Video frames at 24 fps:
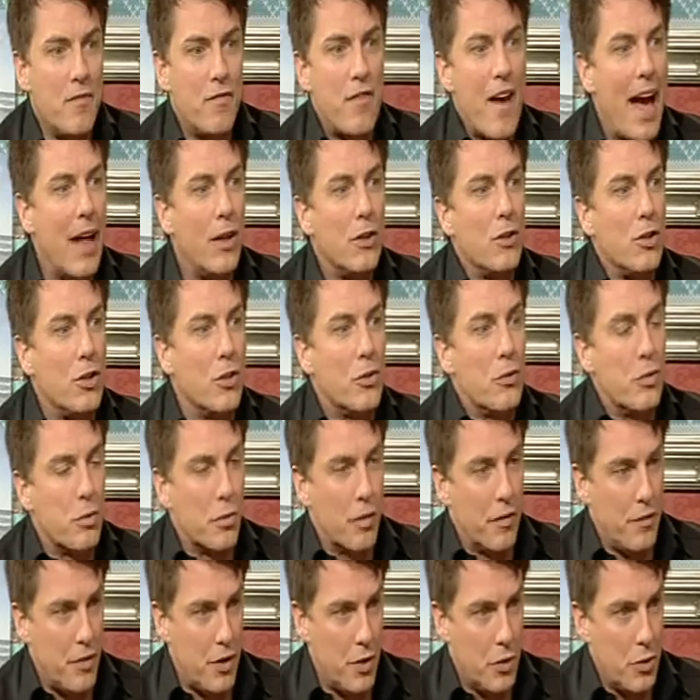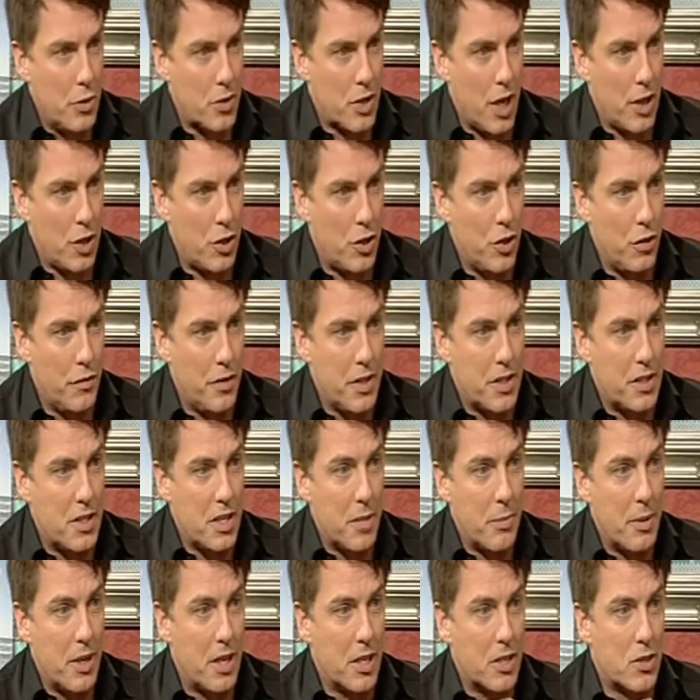value the reviews on
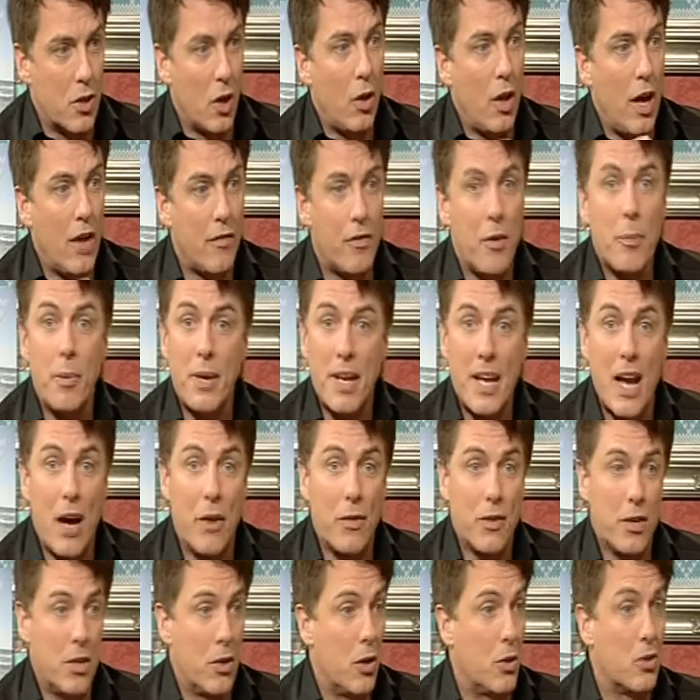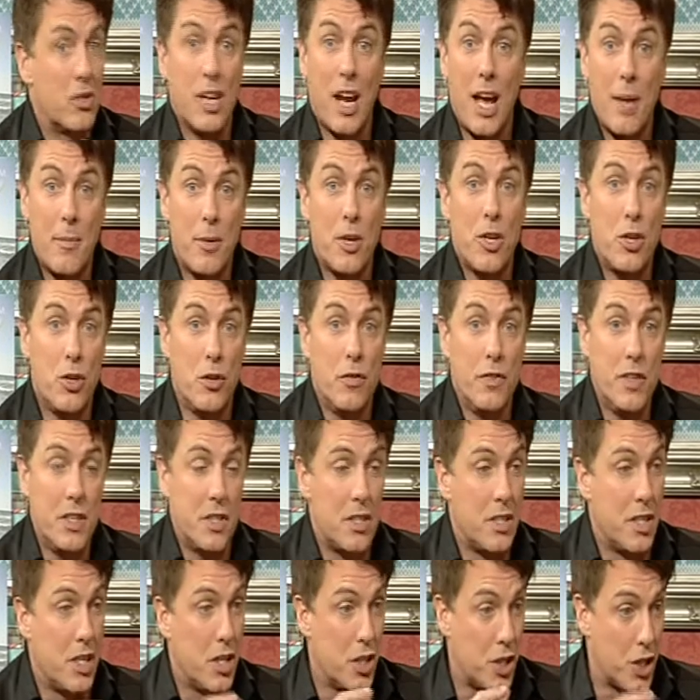QVC, because everybody out there knows that I'm a
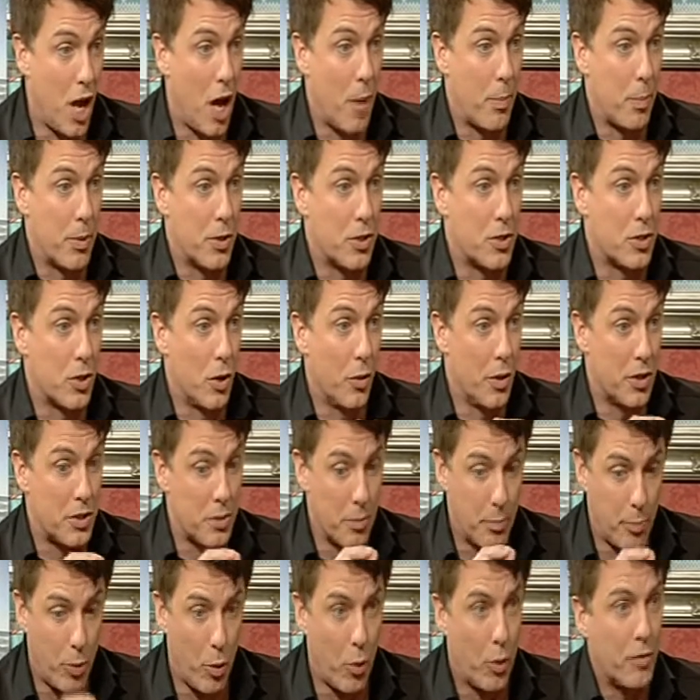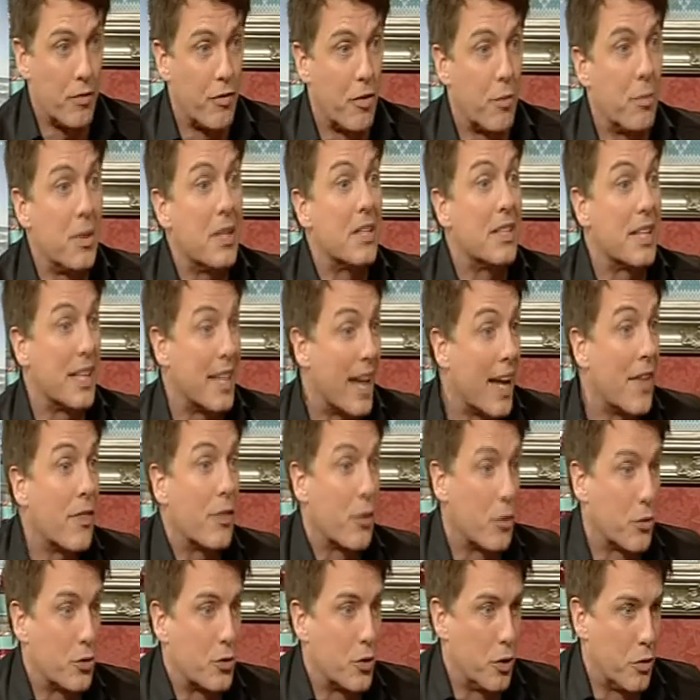QVC shopper, so it's important for me to get
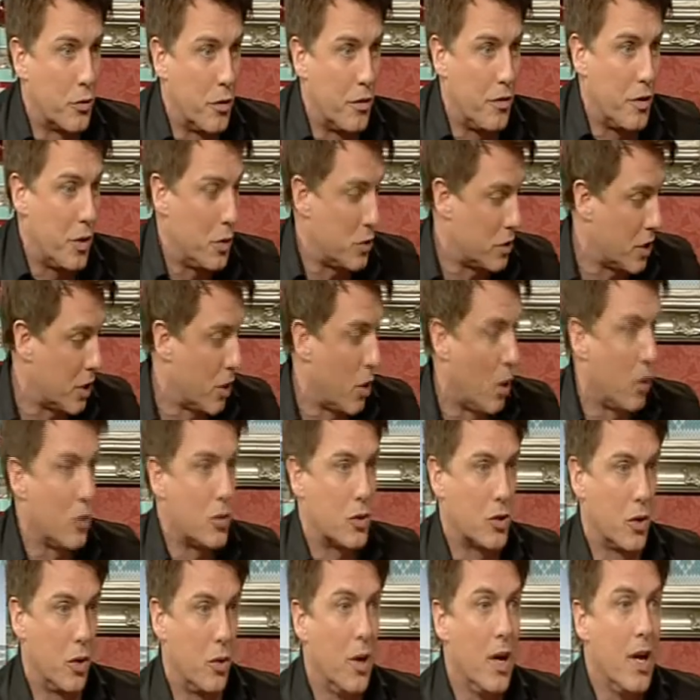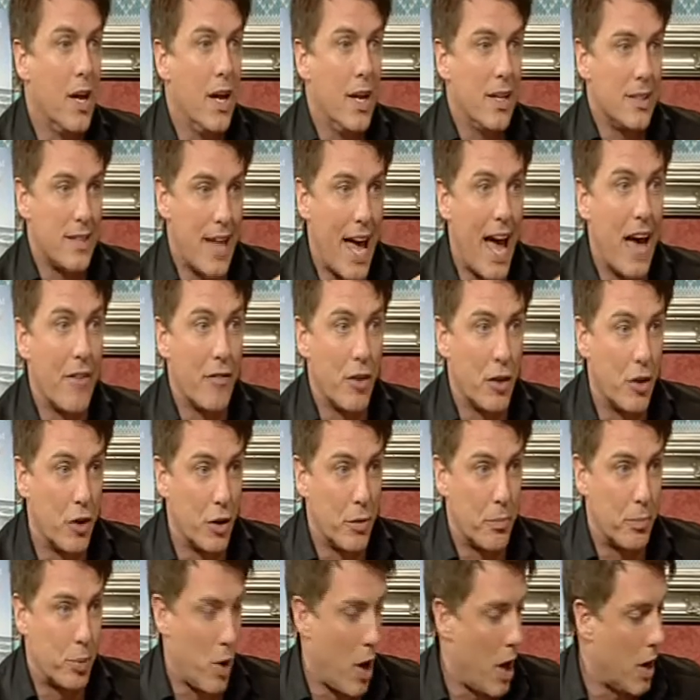those good reviews and also to have a
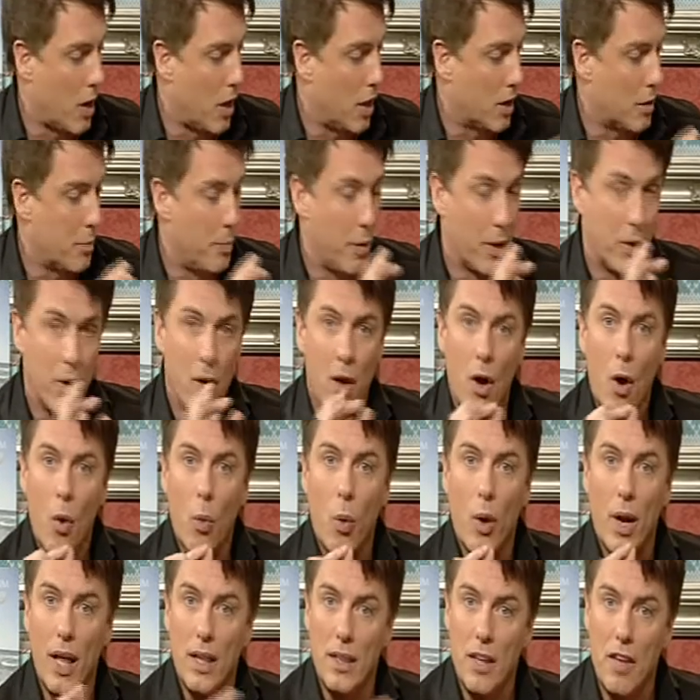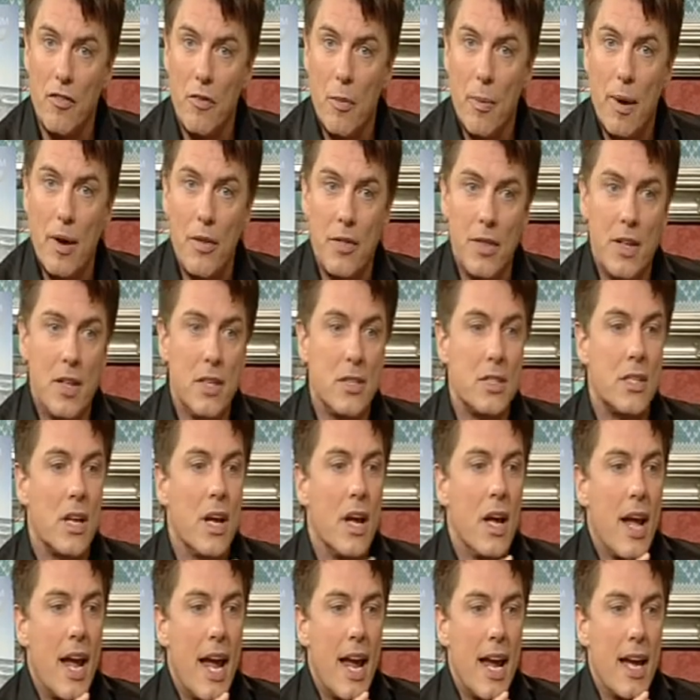good product. But what I love about this
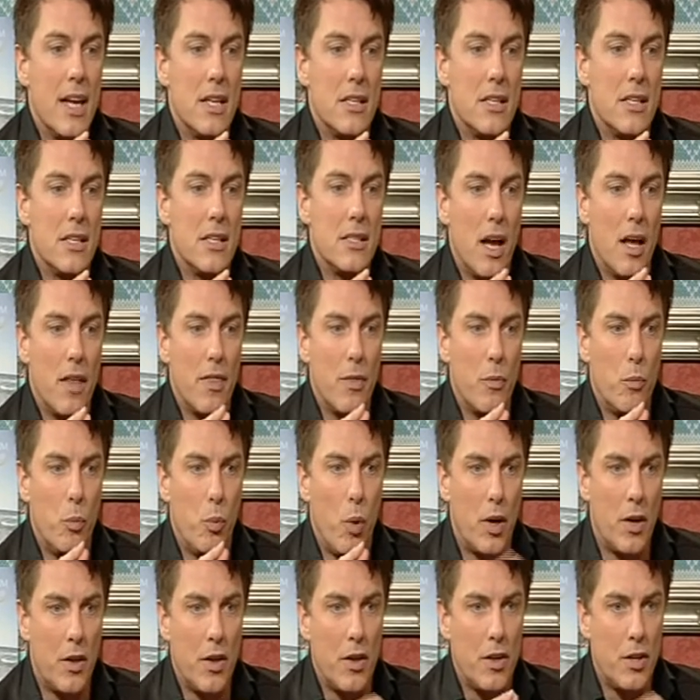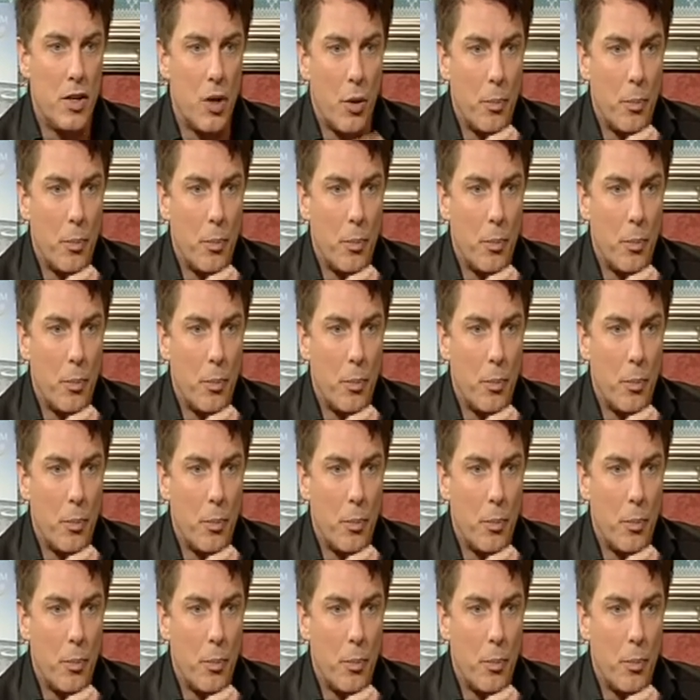is, when